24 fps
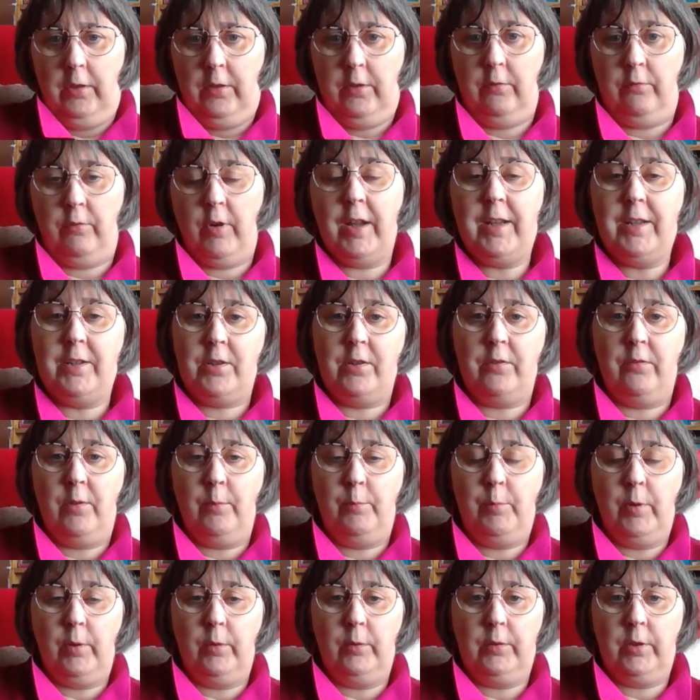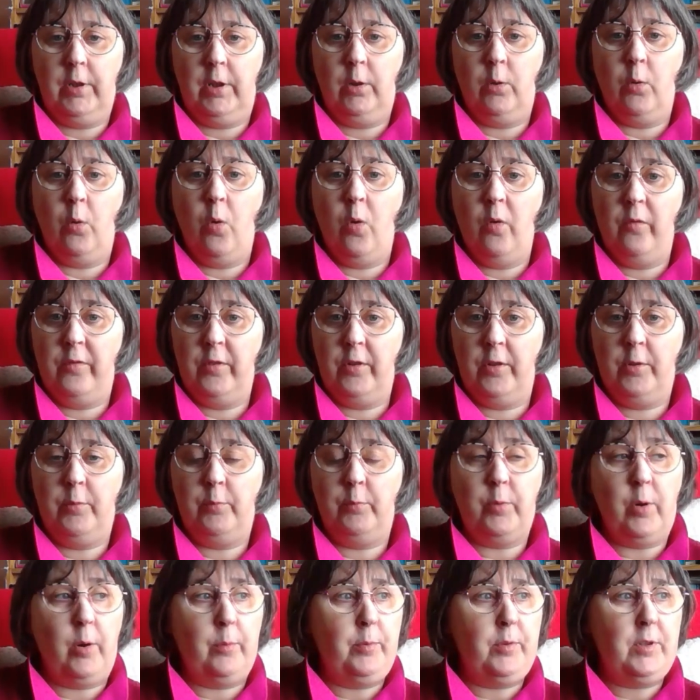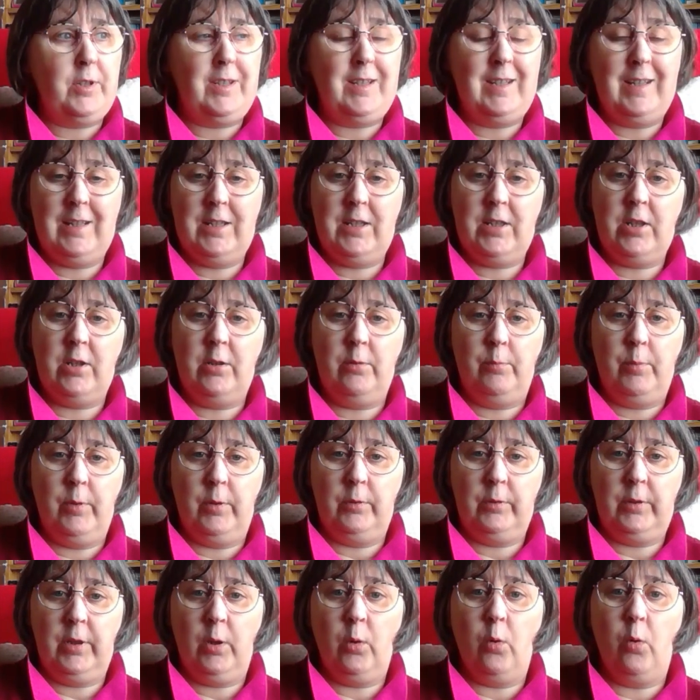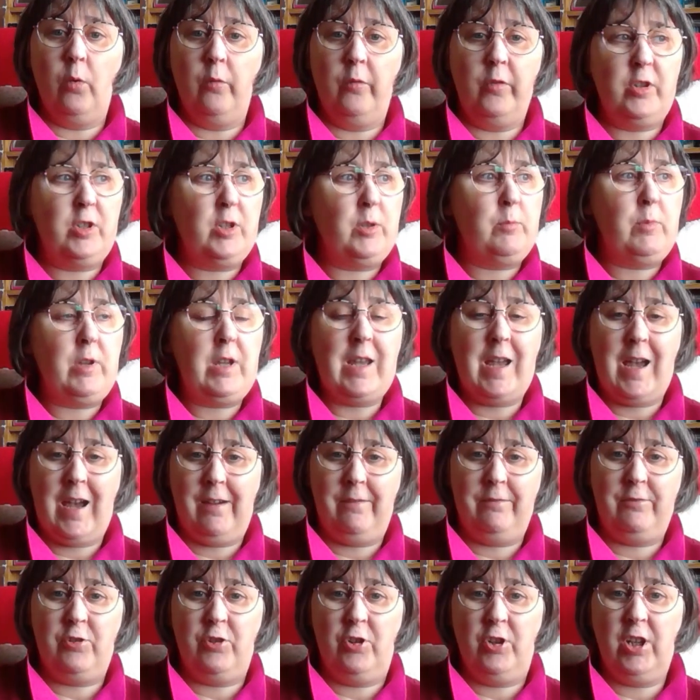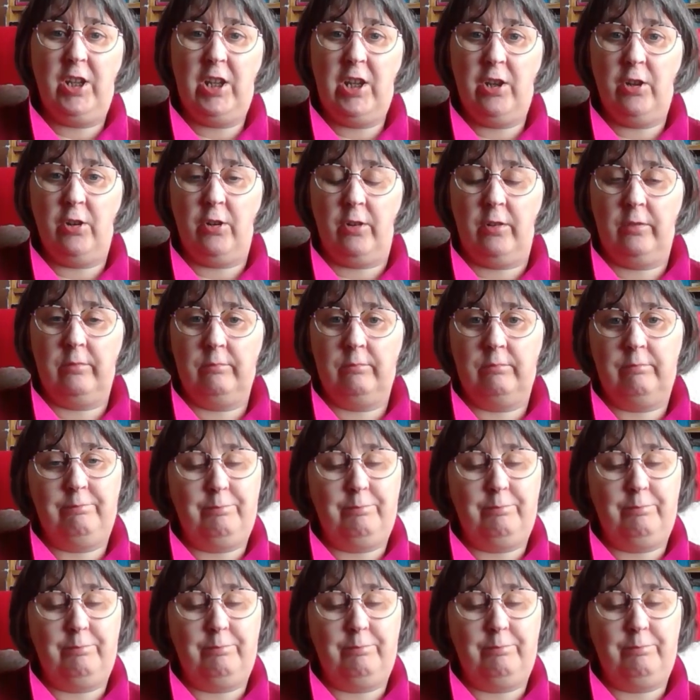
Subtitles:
rights of the building over, the property deeds to the building over to me after a year.